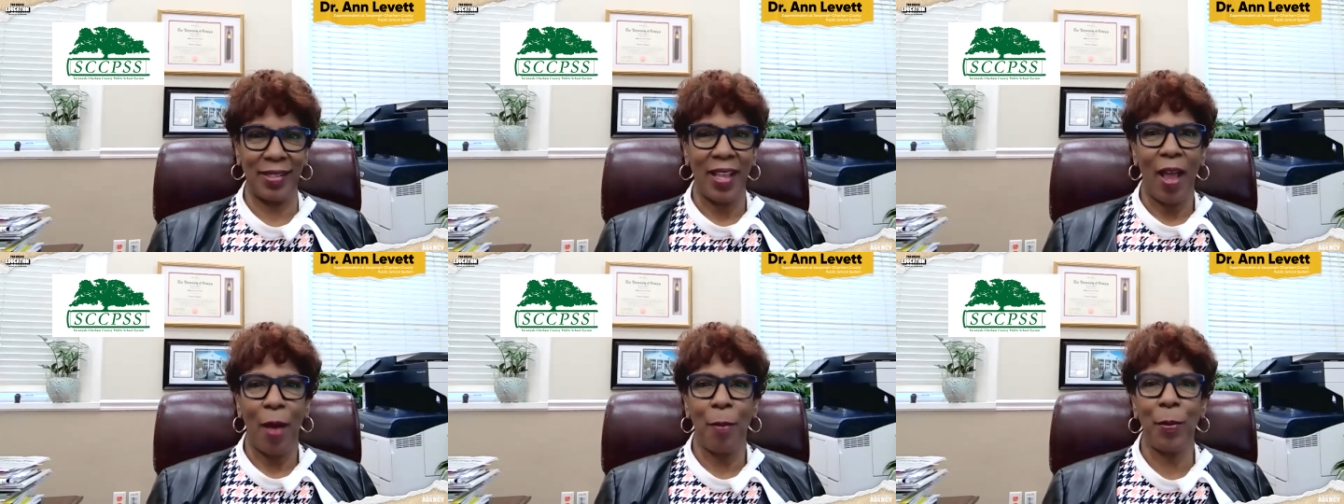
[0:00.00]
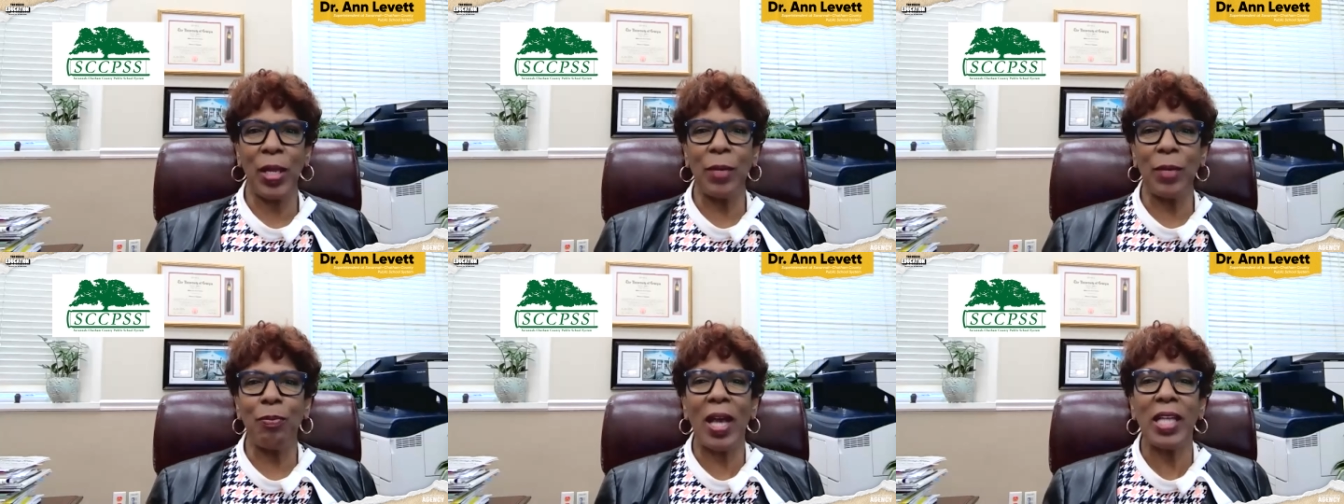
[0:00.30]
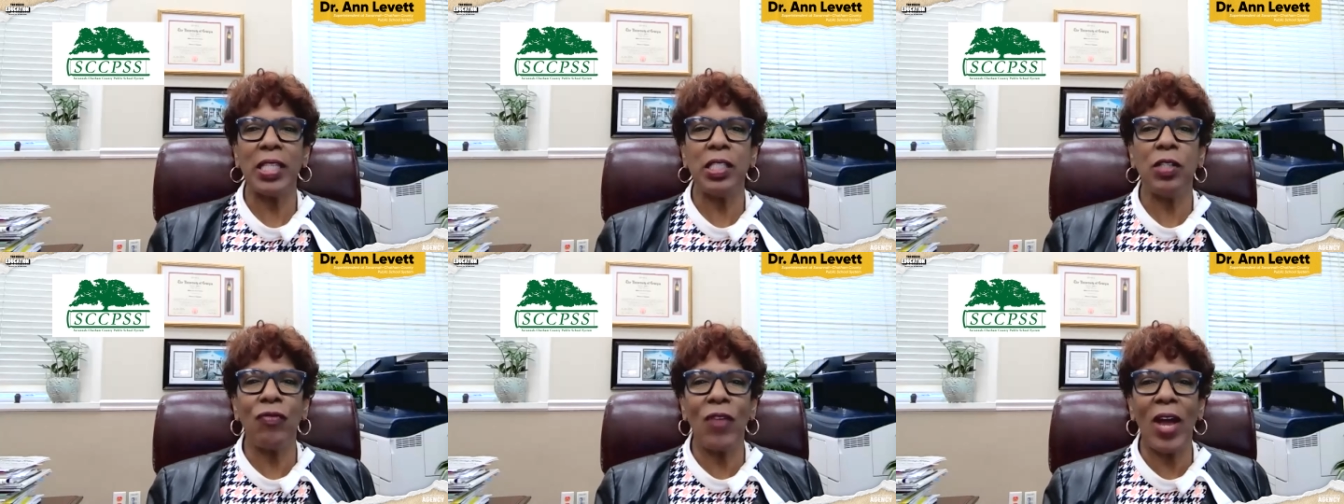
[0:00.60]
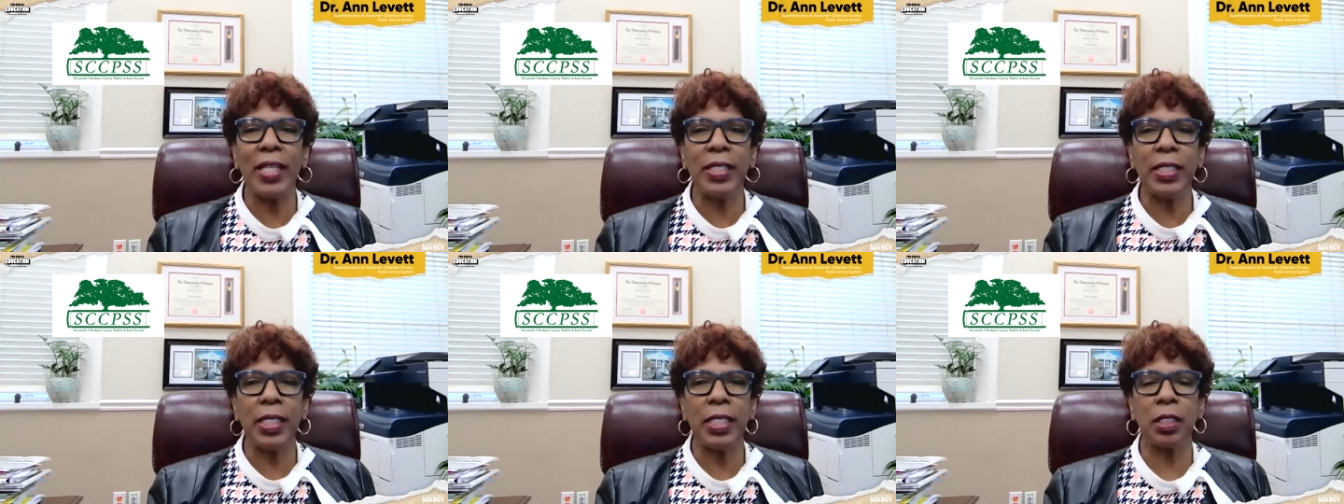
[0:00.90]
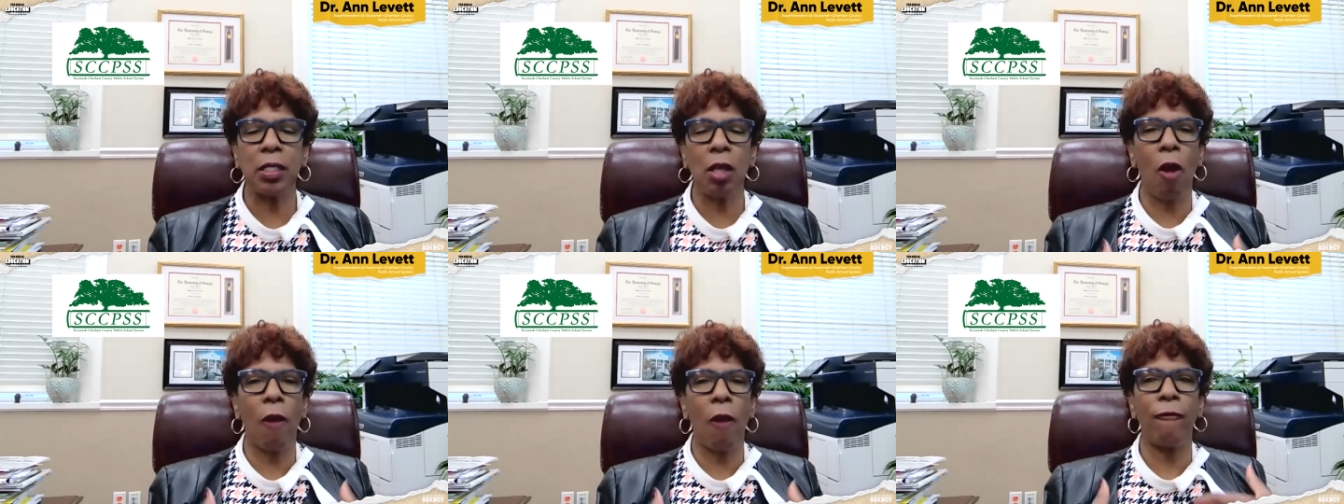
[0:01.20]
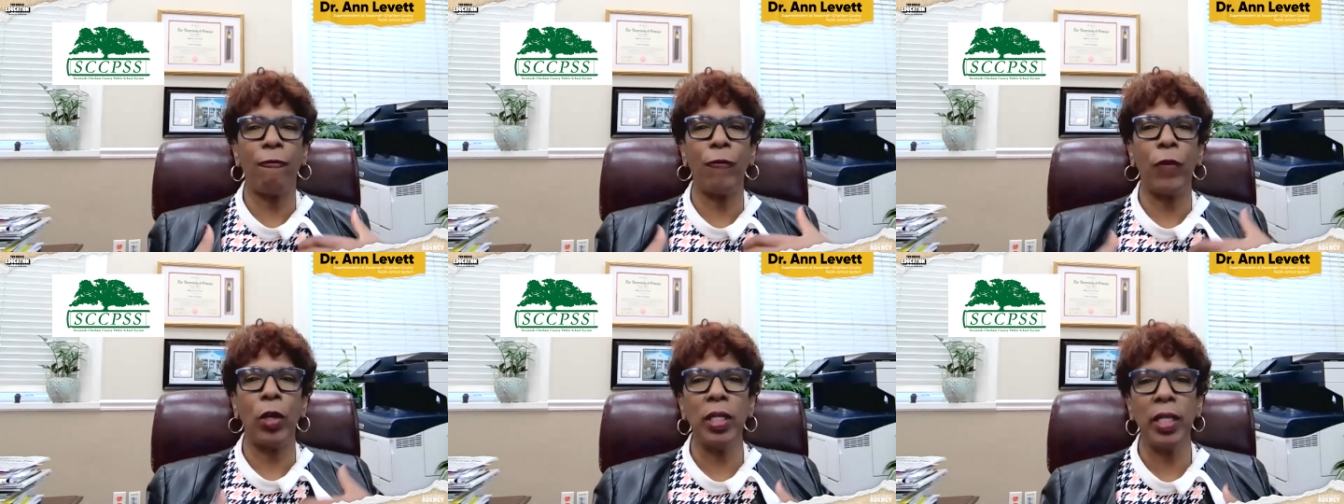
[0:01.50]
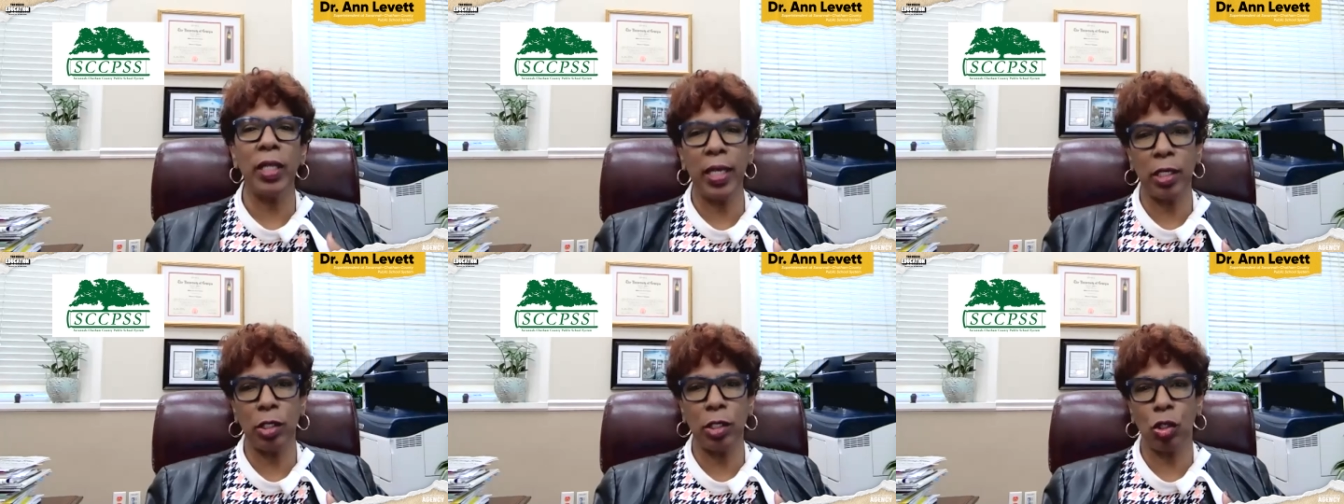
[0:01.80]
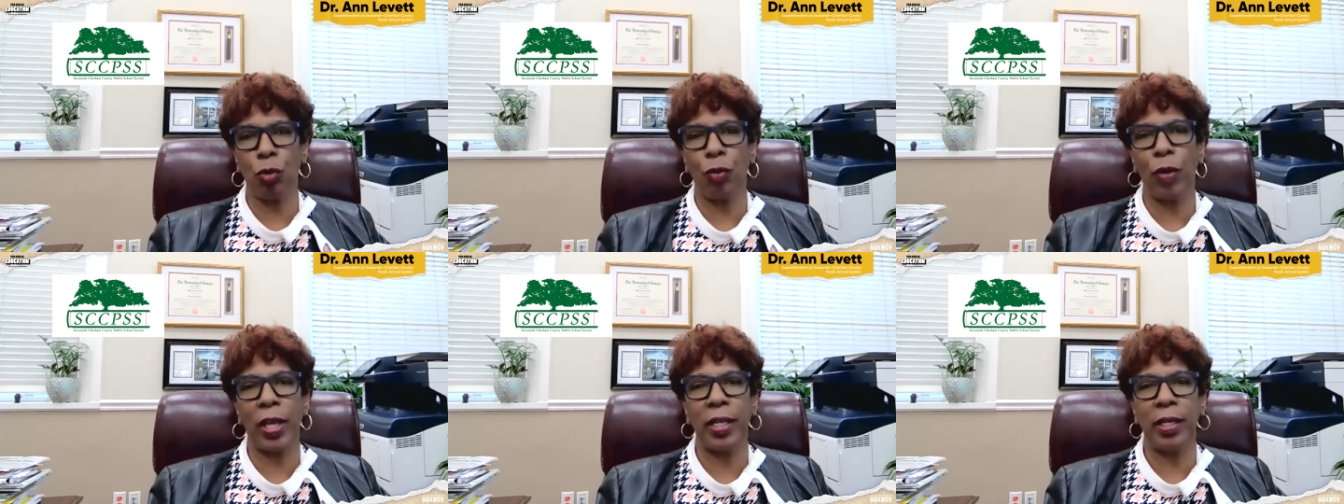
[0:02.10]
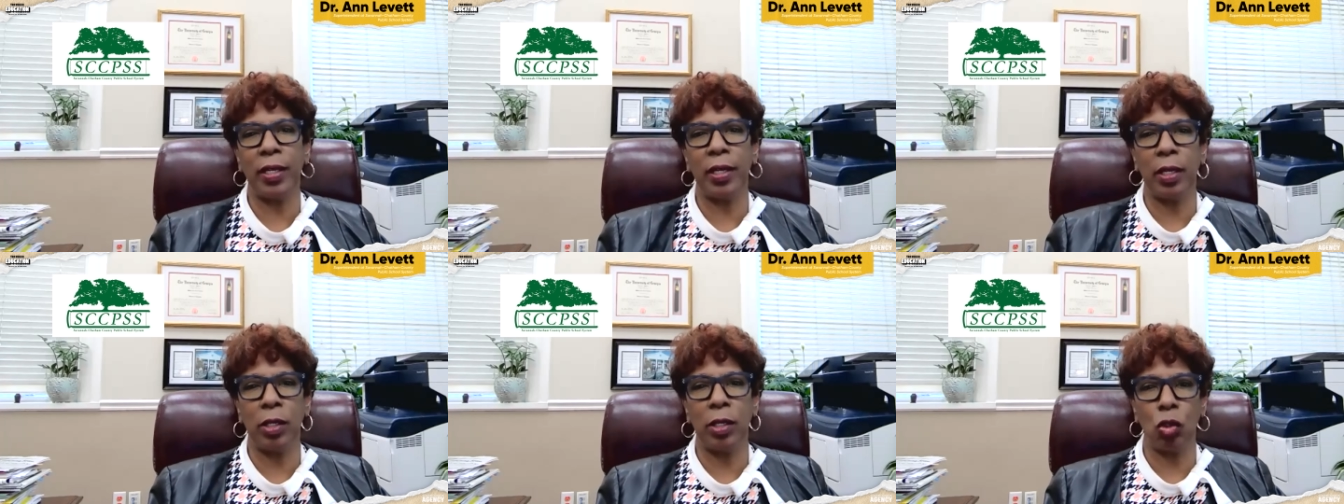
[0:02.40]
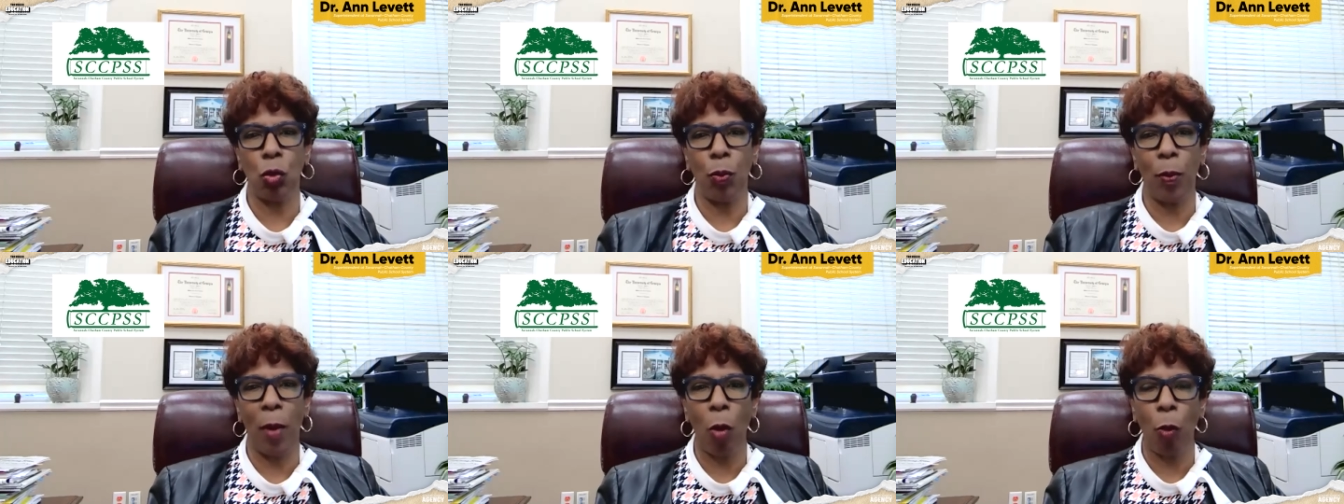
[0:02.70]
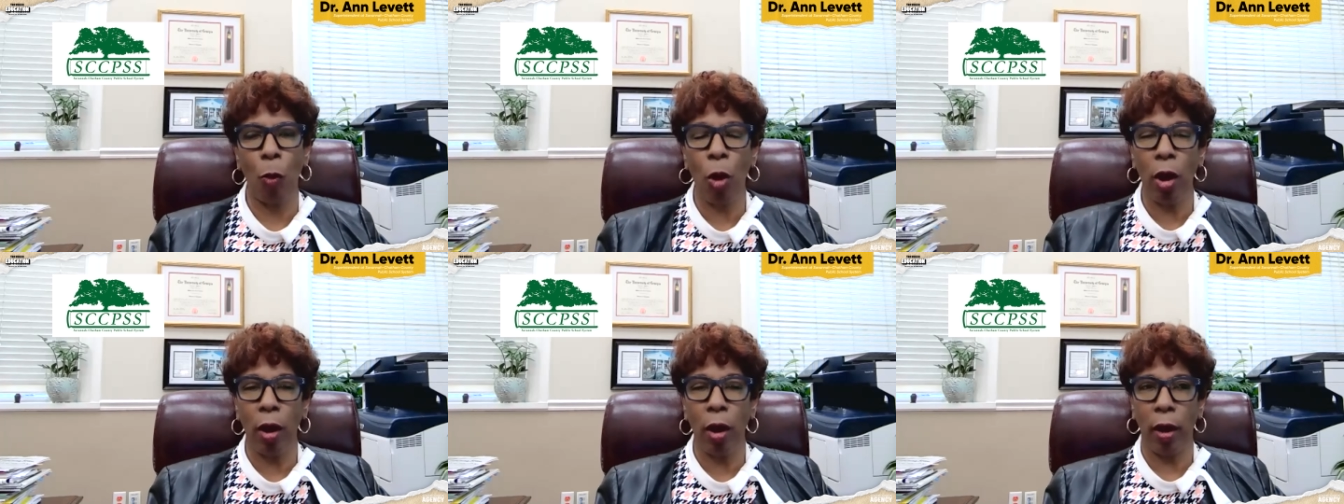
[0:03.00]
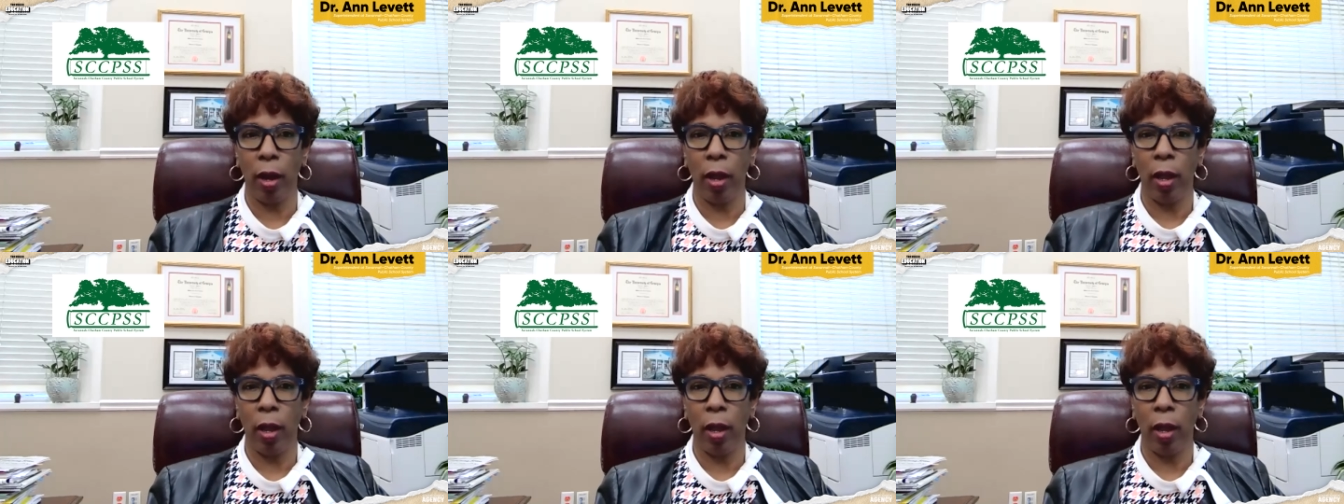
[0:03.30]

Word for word: I mean, my devices yeah. are fully integrated into my work.